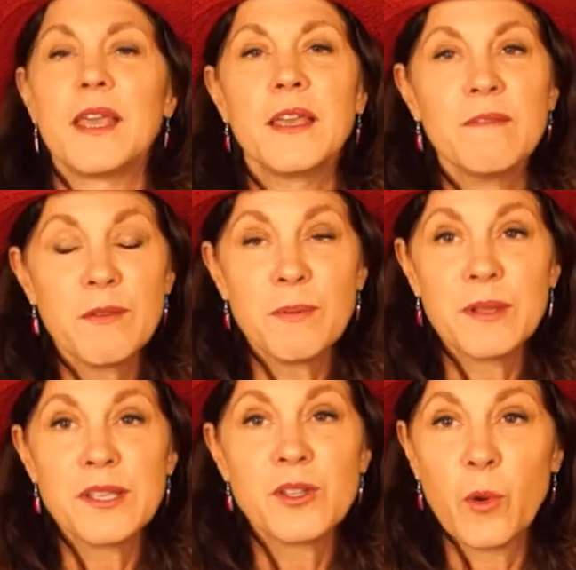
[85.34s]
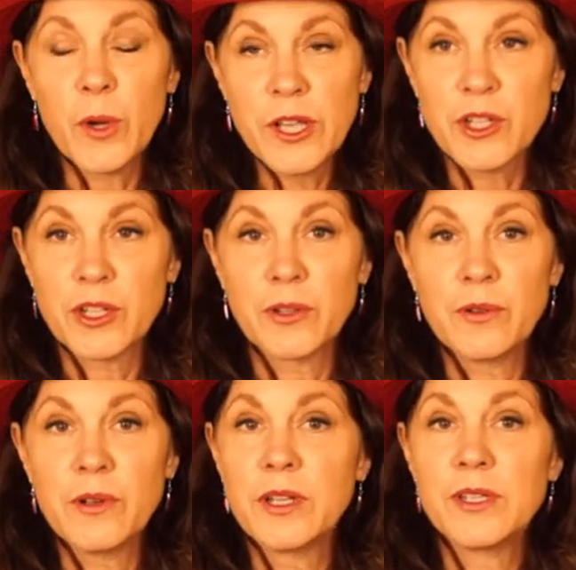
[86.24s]
If the police quiz
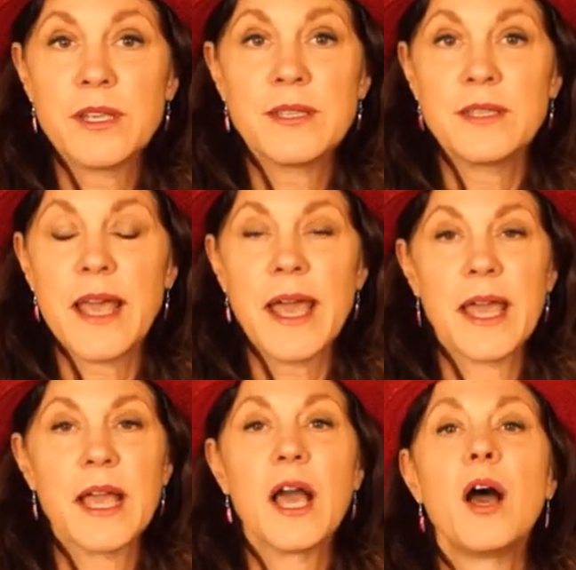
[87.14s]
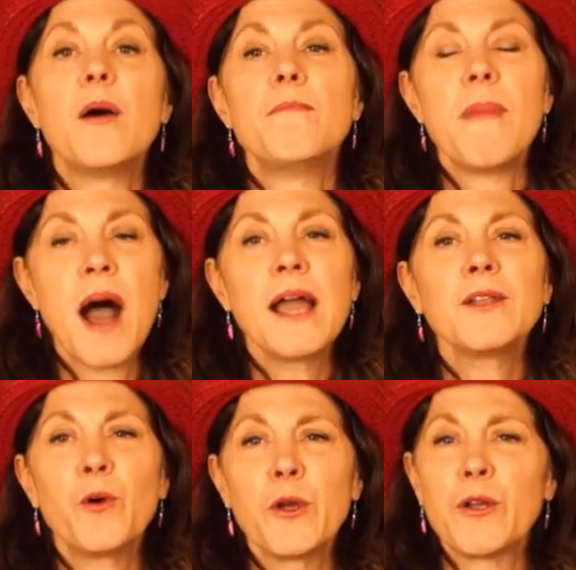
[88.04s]
you, just say, "My
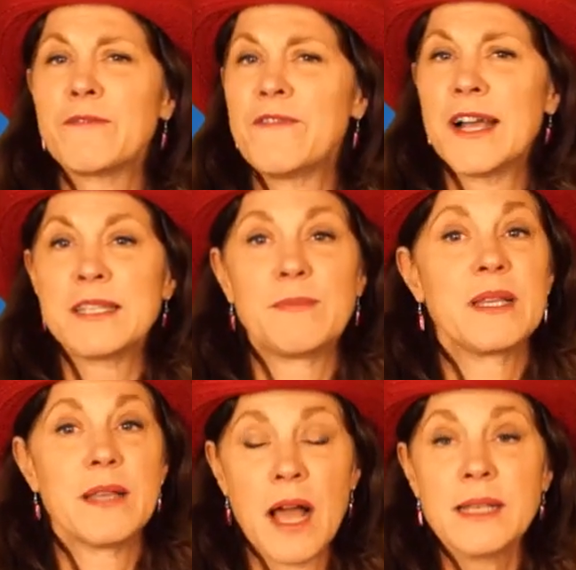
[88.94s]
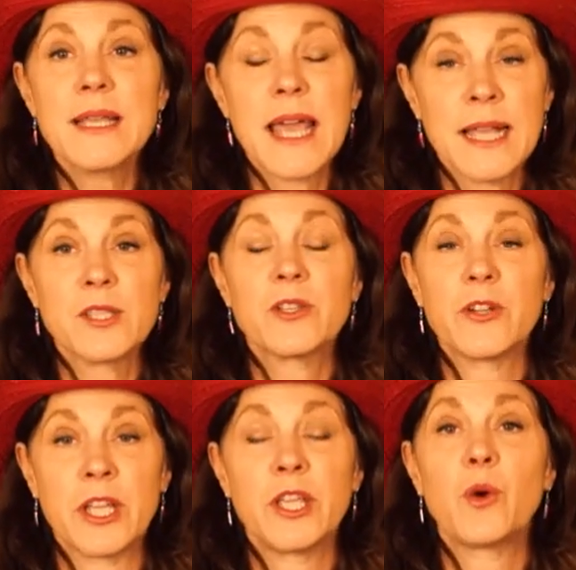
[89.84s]
lawyer advised me not to answer
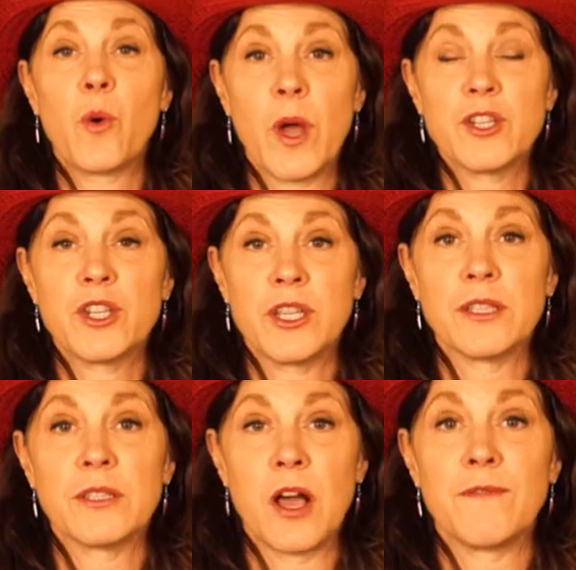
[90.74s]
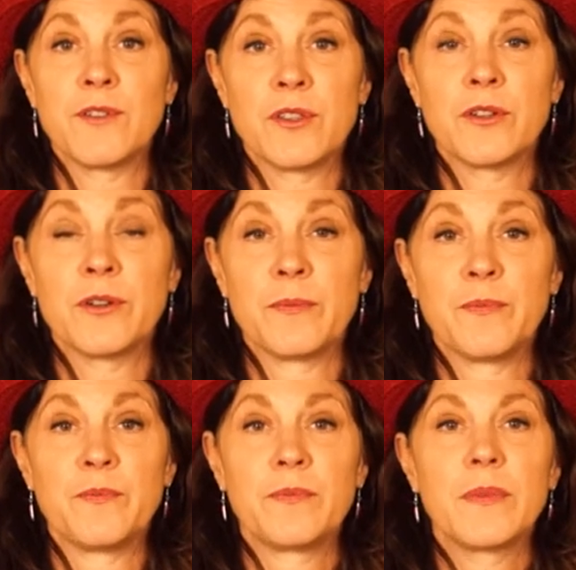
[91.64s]
any questions, officer."
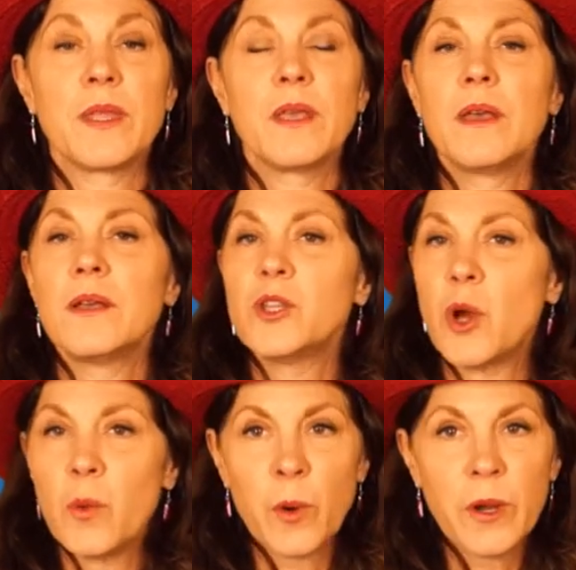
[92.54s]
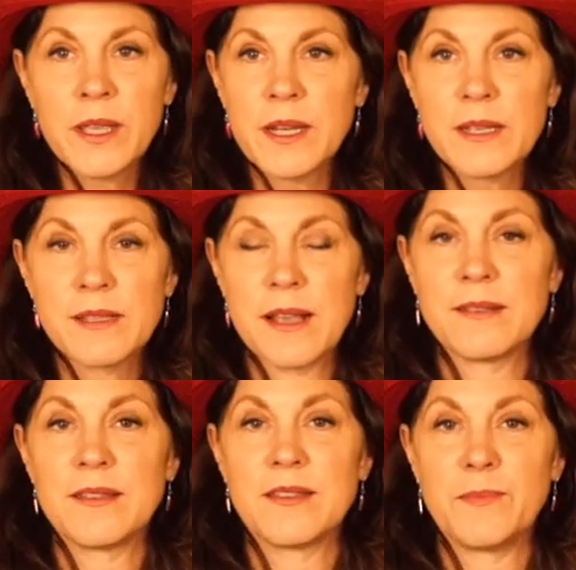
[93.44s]
Don't worry that it
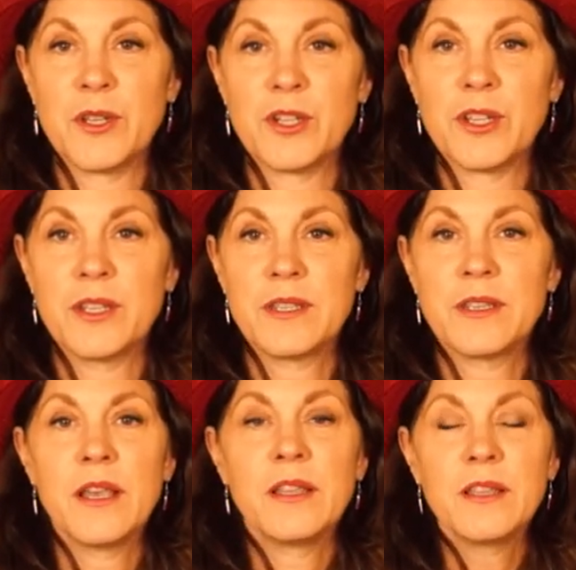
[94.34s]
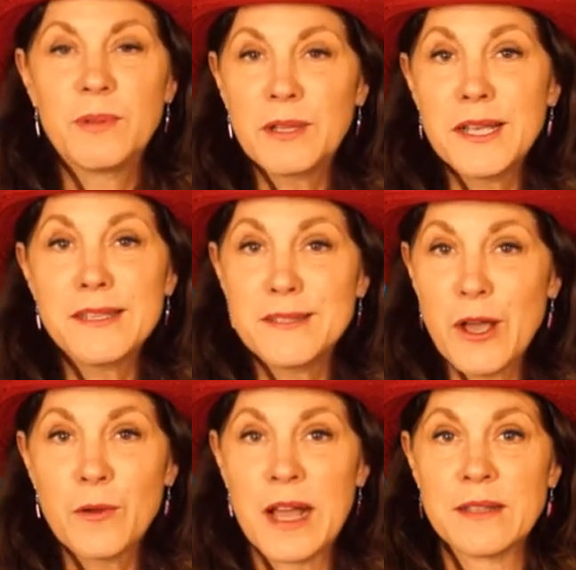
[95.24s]
sounds suspicious. The police
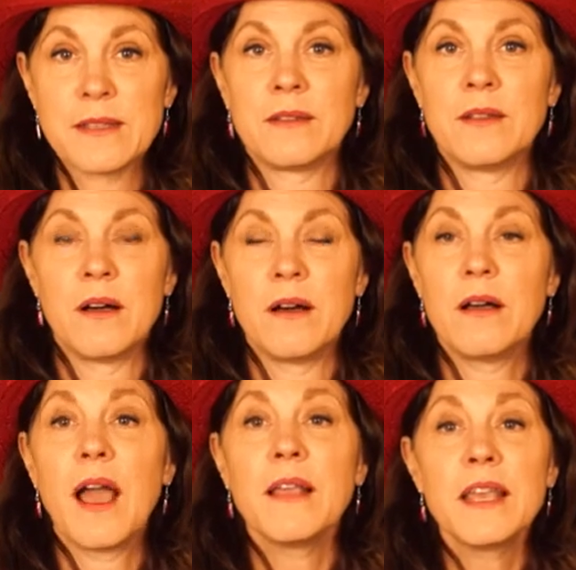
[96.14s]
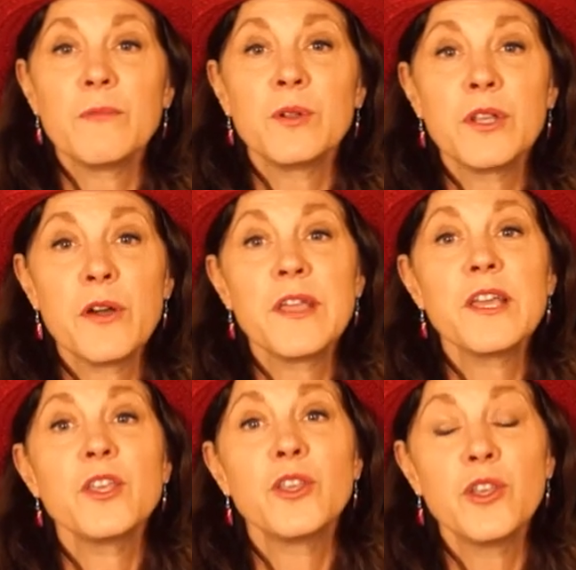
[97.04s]
know that's the law, and they will know
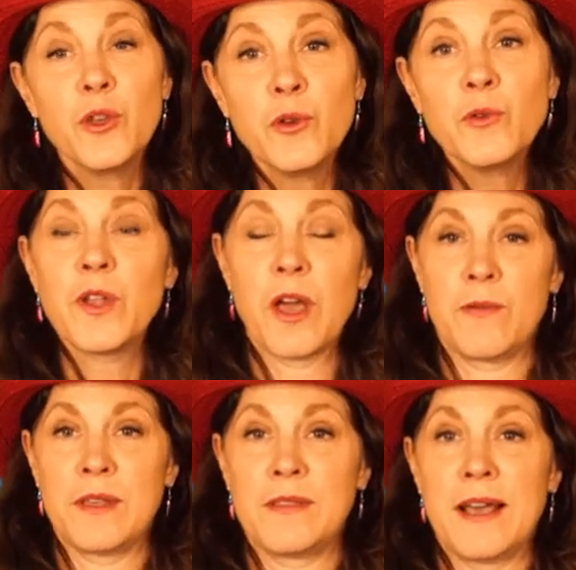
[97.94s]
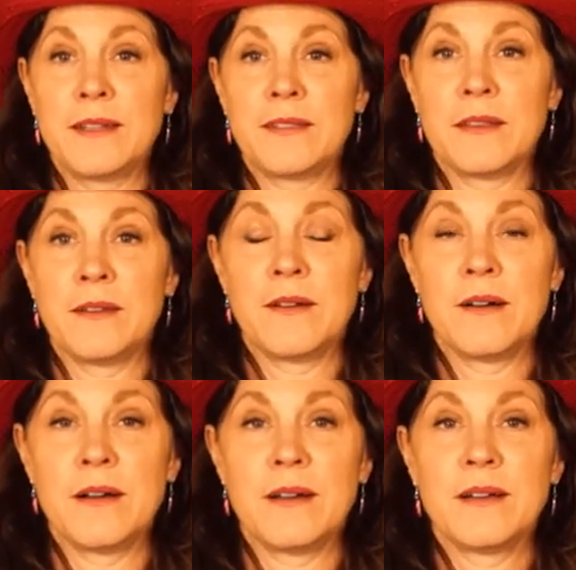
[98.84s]
that you know that that's the
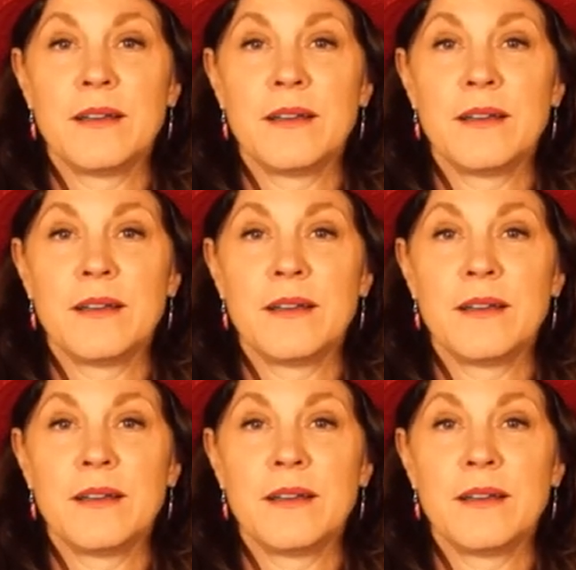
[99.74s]
law.